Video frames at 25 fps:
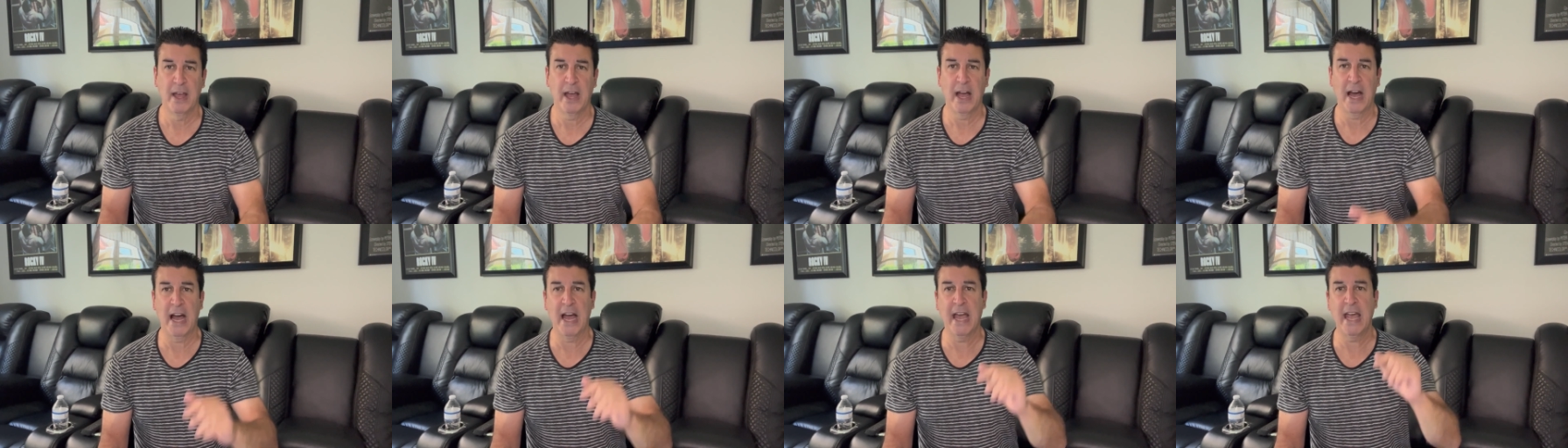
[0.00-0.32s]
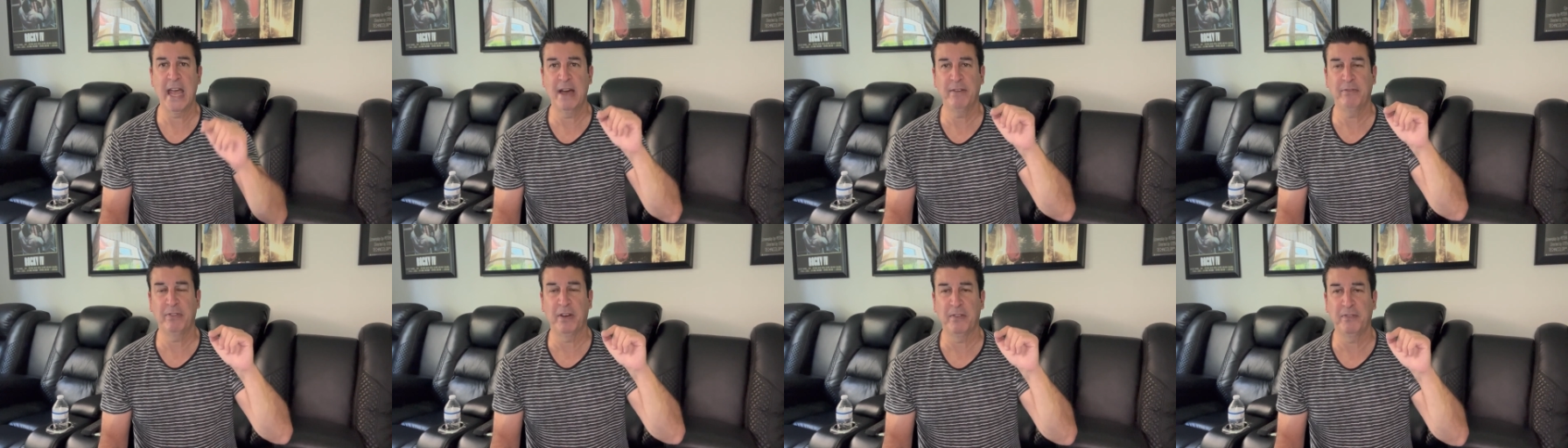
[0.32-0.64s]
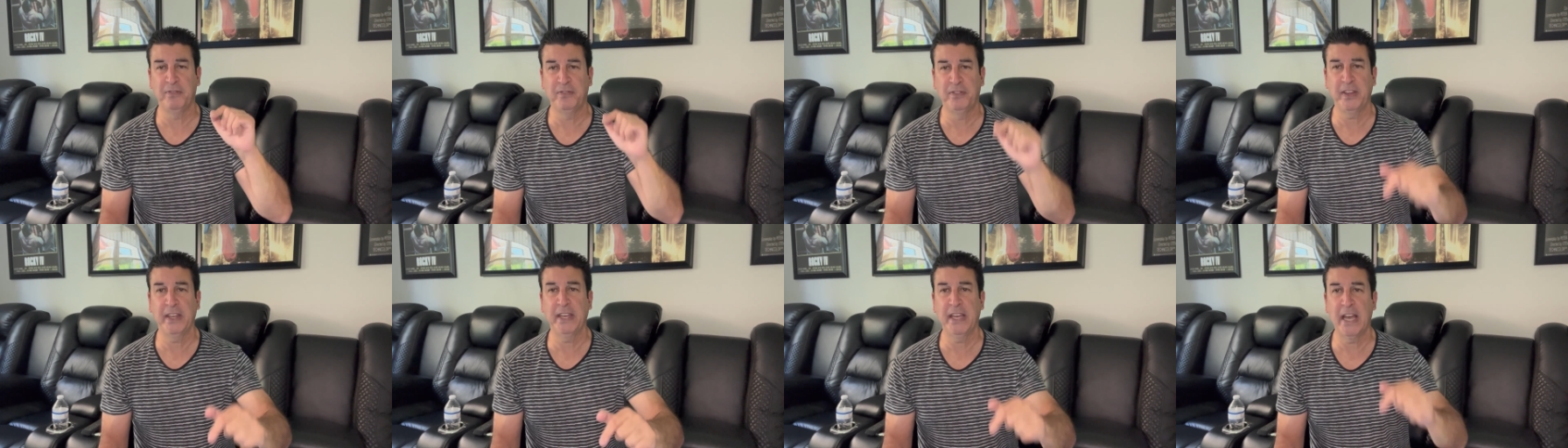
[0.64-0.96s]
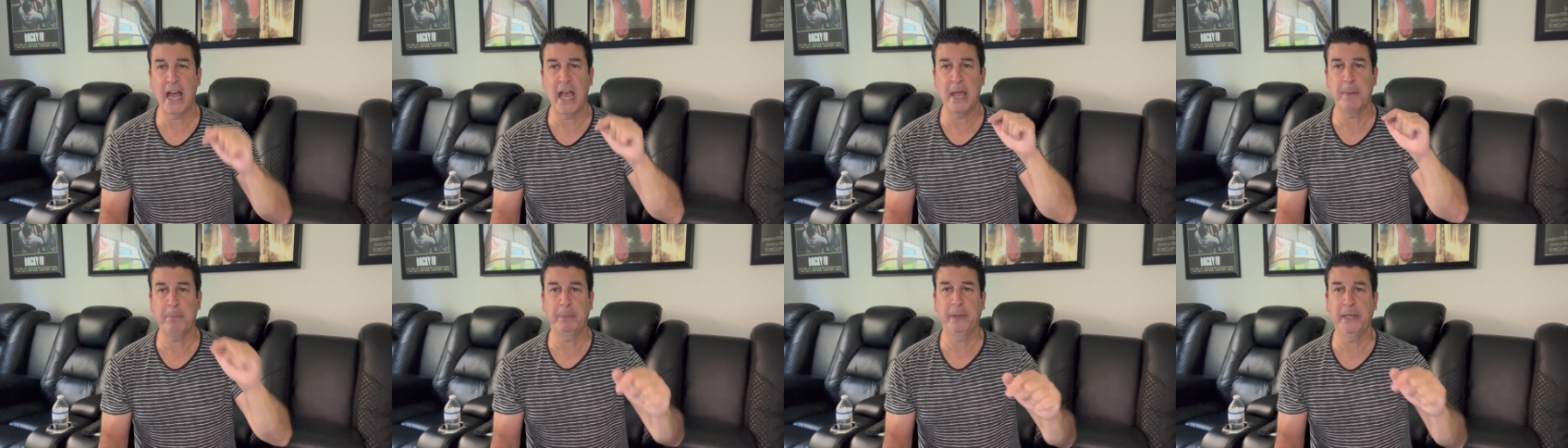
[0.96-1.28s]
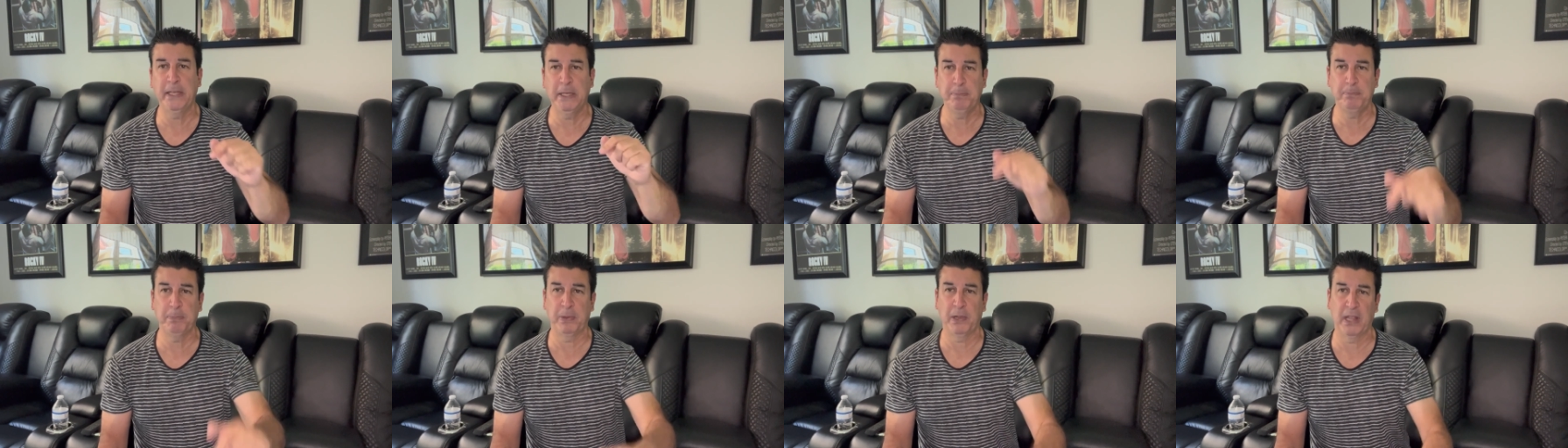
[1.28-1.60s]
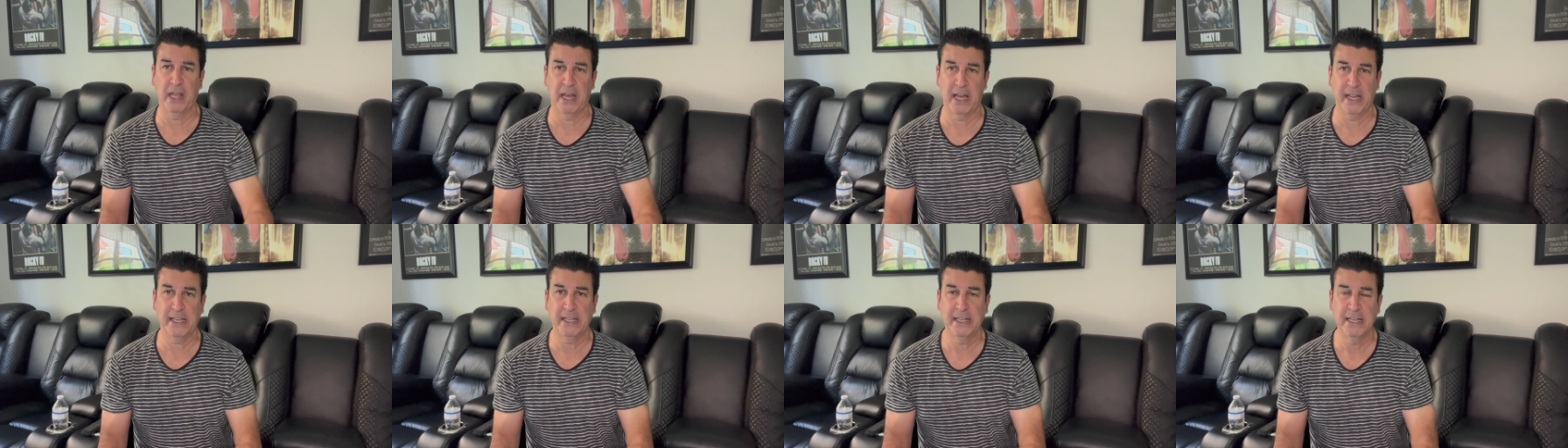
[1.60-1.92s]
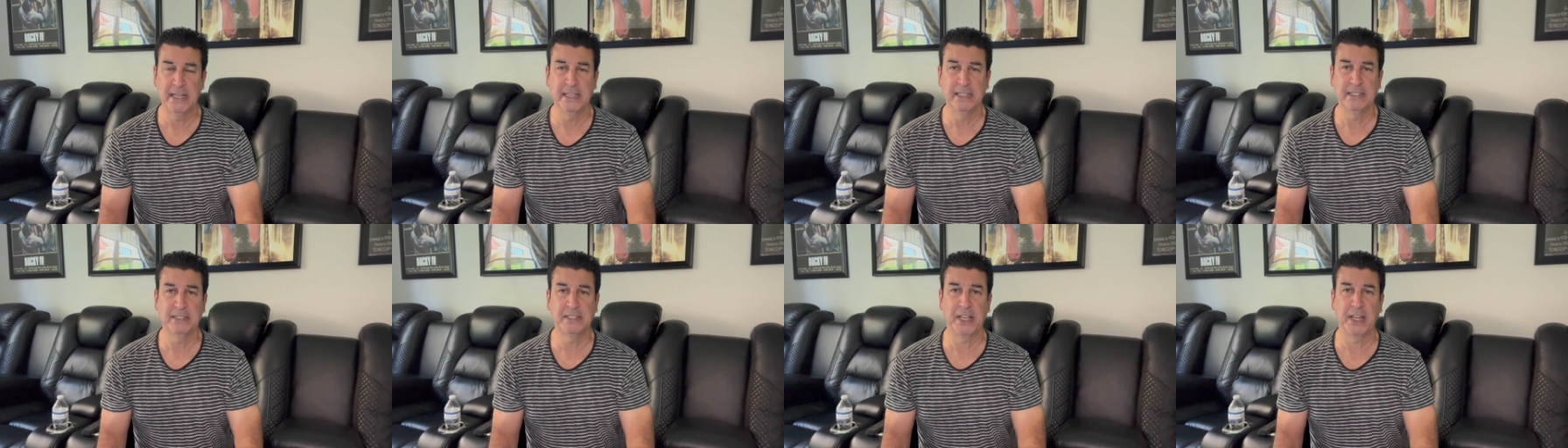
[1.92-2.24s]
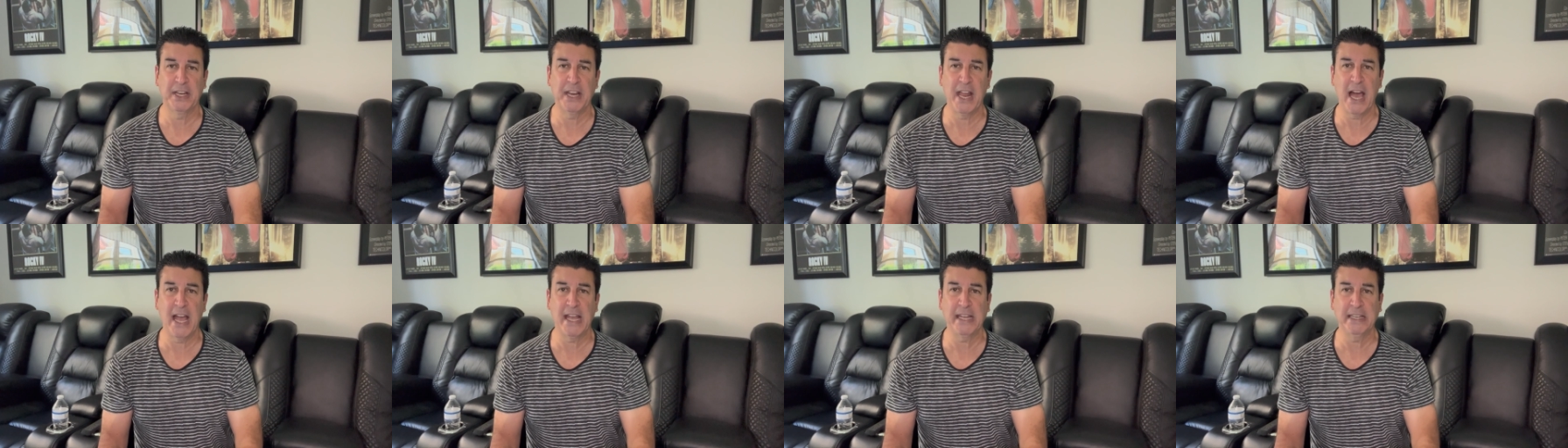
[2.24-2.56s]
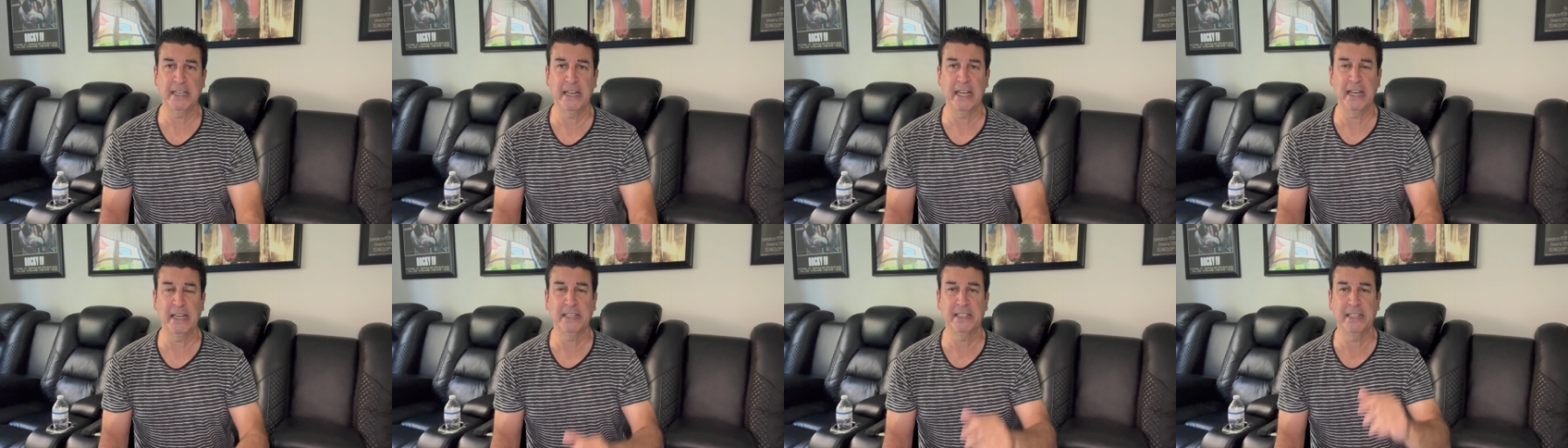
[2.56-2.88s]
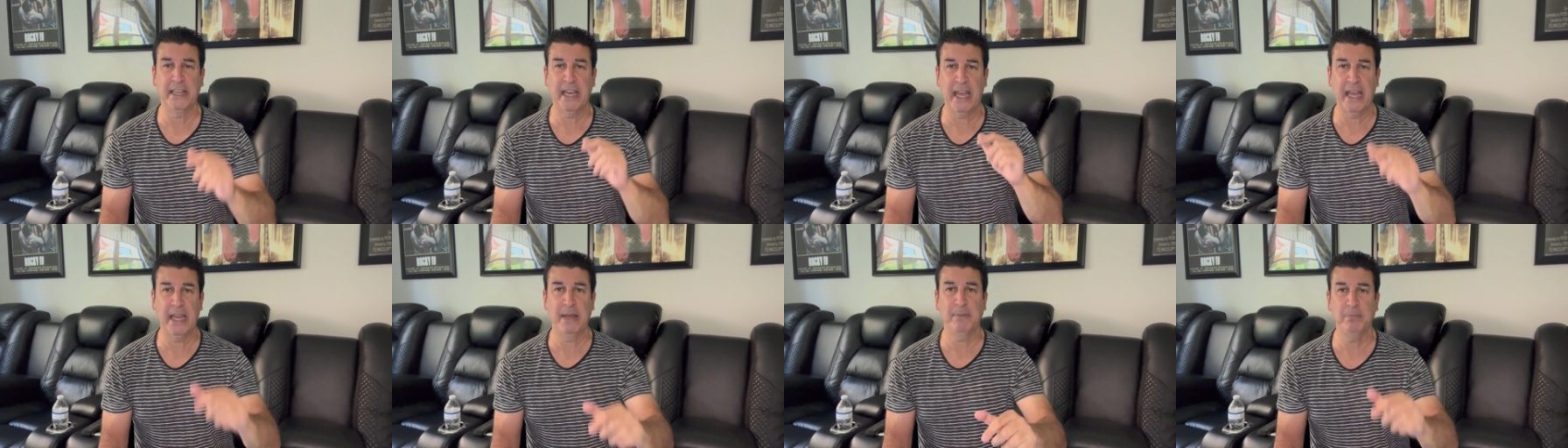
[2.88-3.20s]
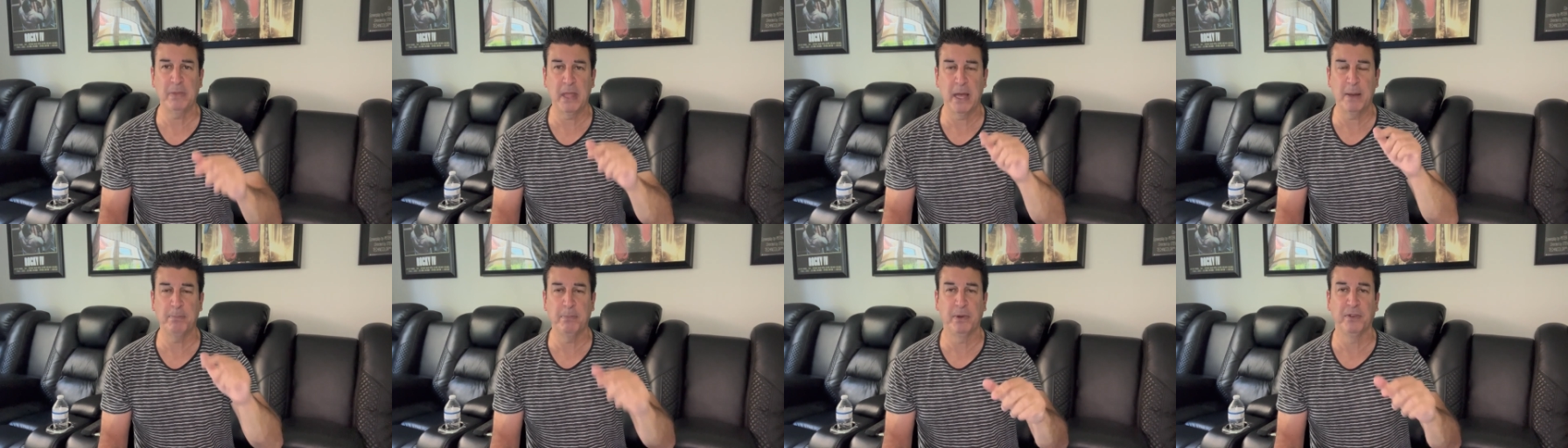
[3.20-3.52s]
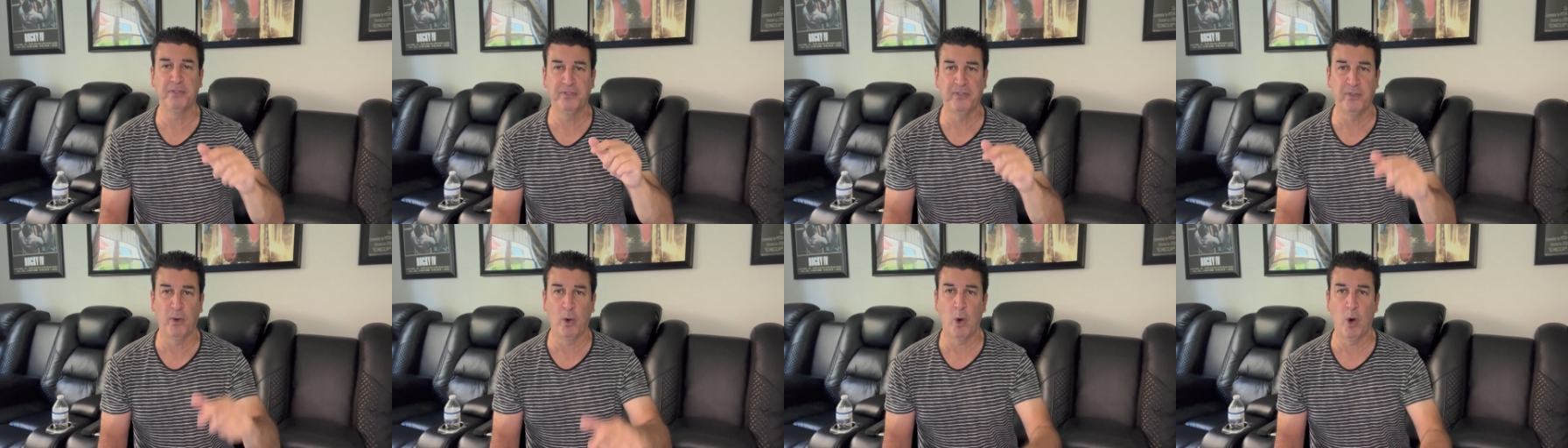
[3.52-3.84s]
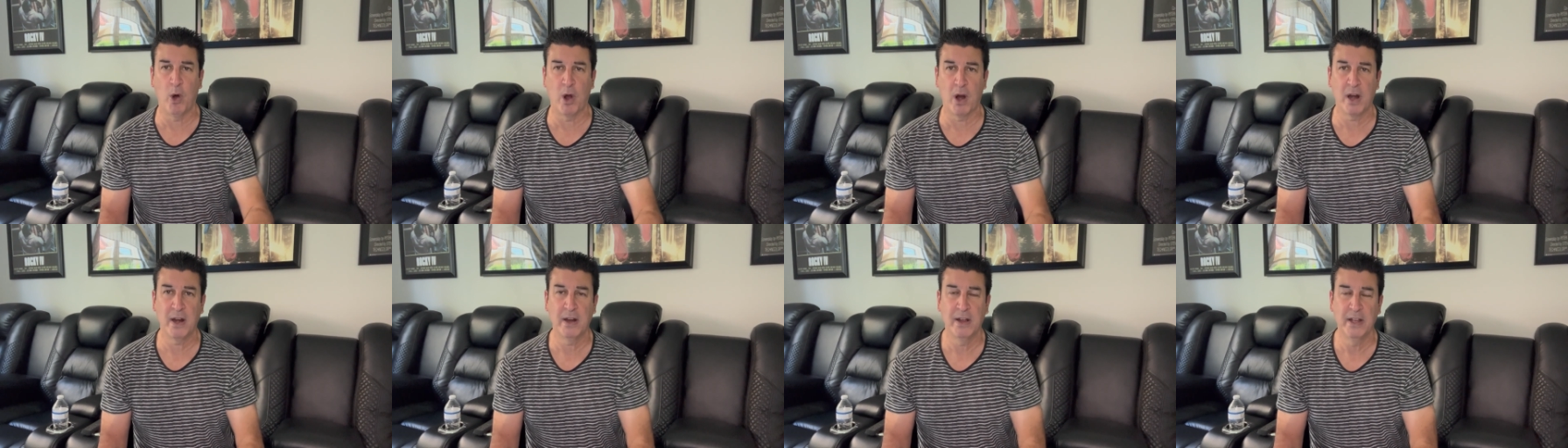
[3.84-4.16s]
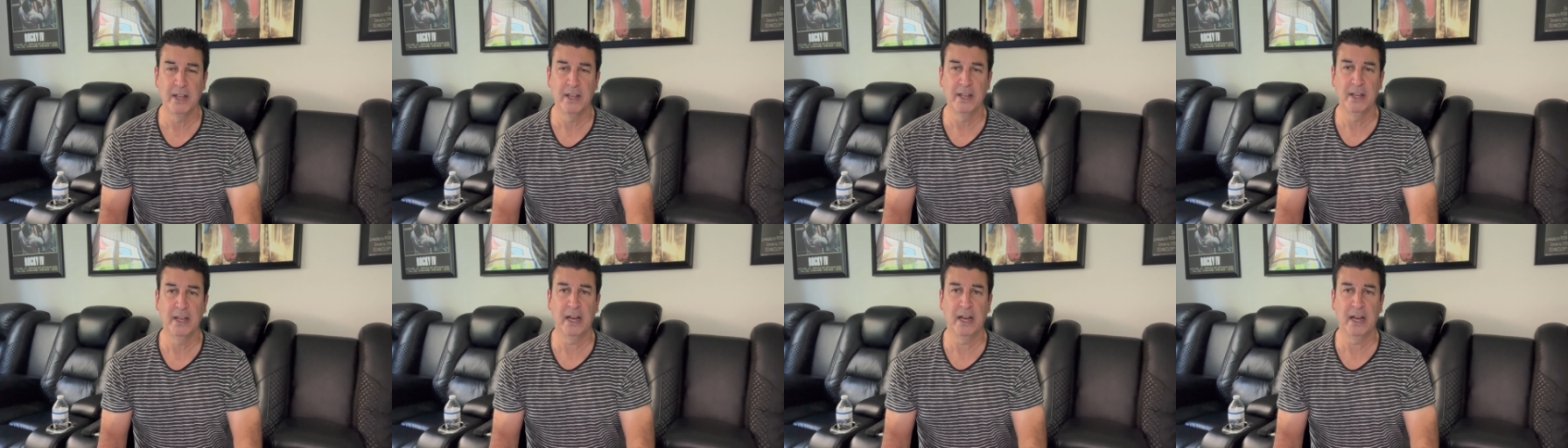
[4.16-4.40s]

I have a VIP play tonight in game number four